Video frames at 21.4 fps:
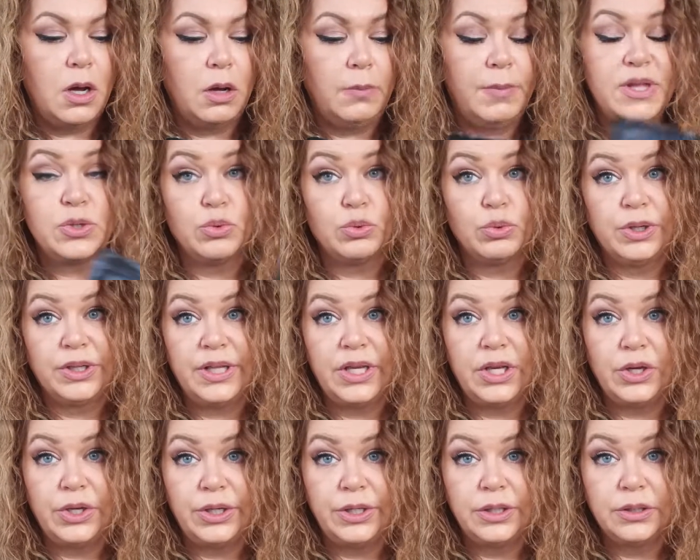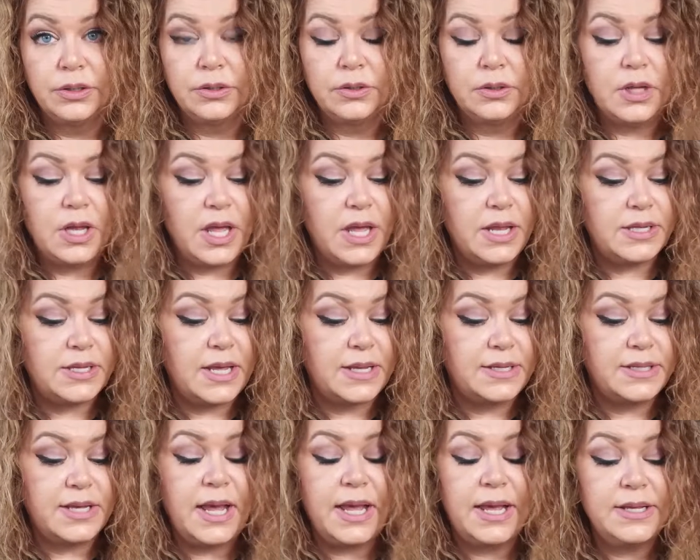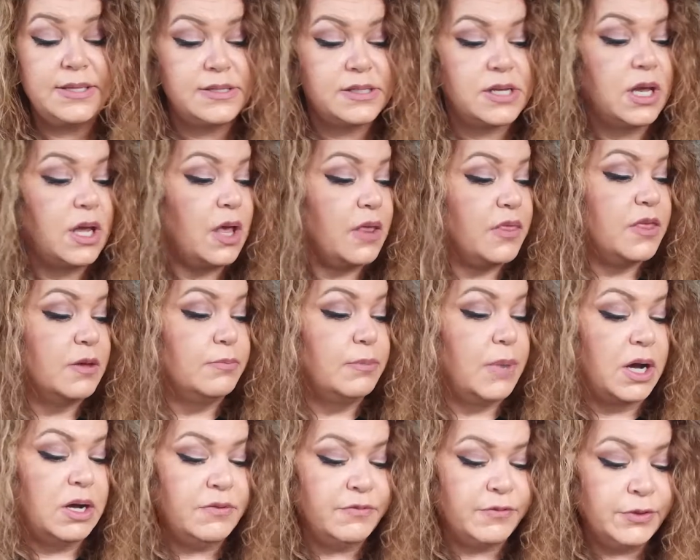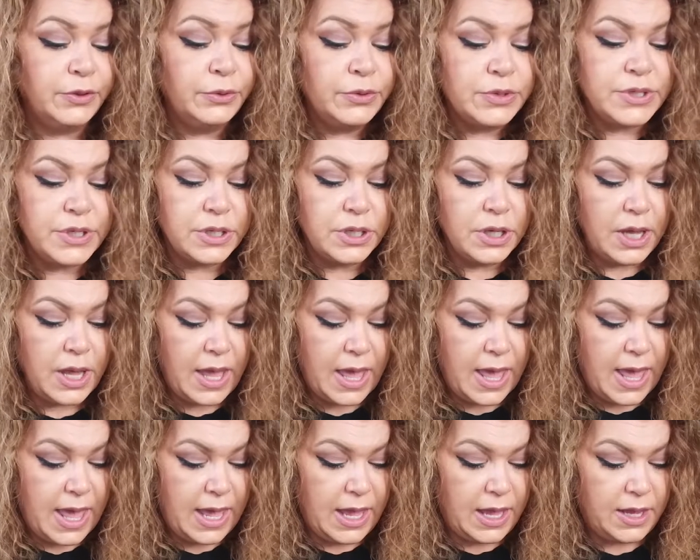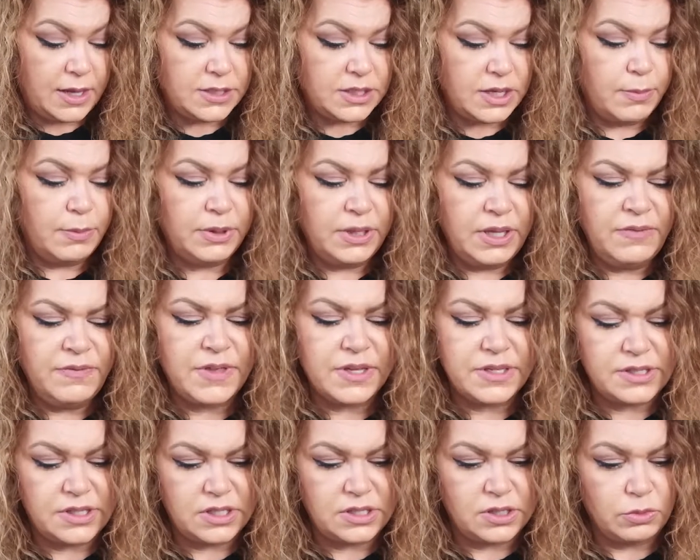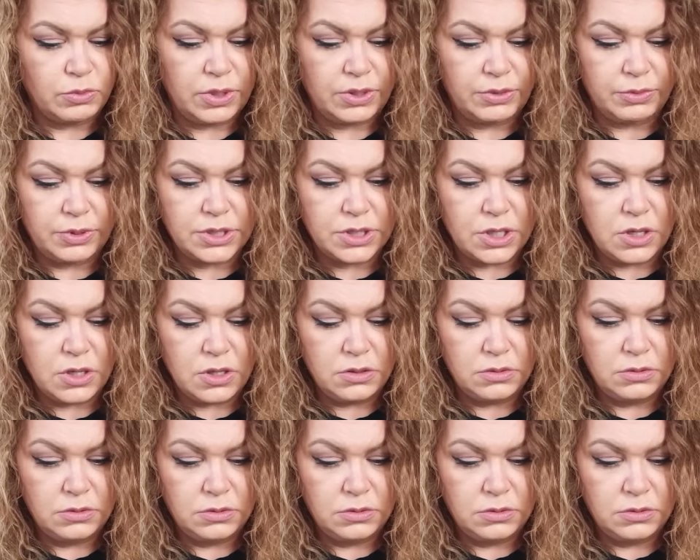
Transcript: It's really good. It tastes the monk fruit, and I believe this is erythritol.